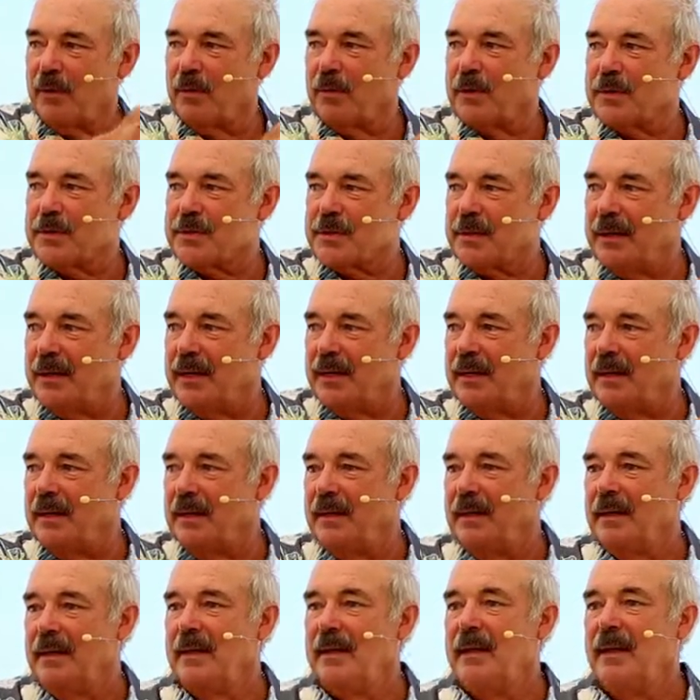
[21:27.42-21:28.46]
focus on
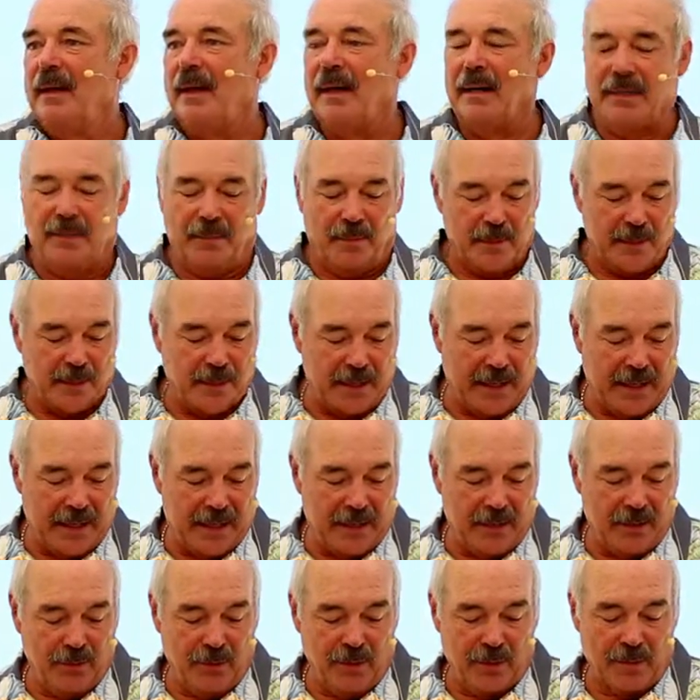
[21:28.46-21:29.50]
on the
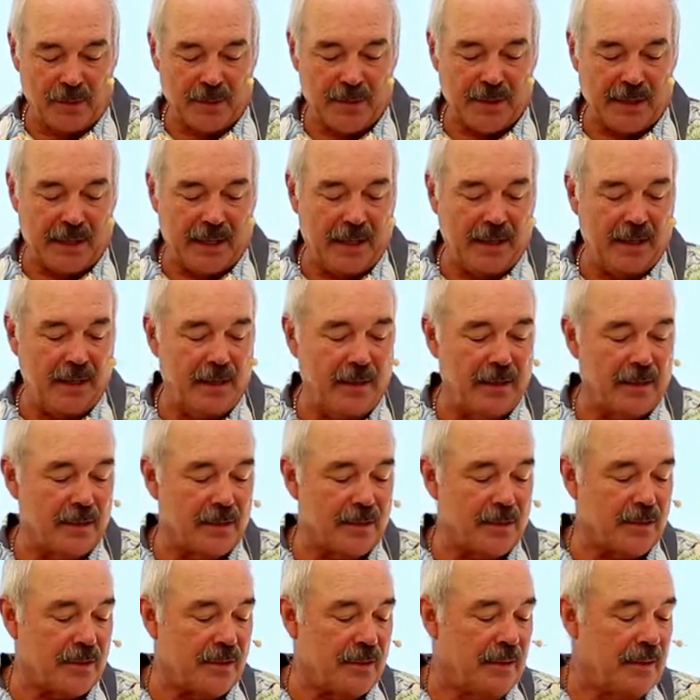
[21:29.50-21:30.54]
Messiah and who the Messiah
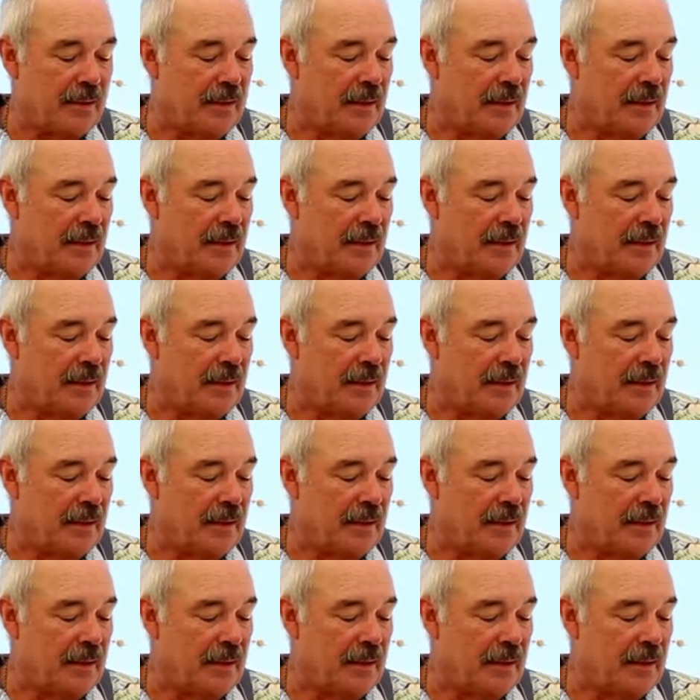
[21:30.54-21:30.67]
is.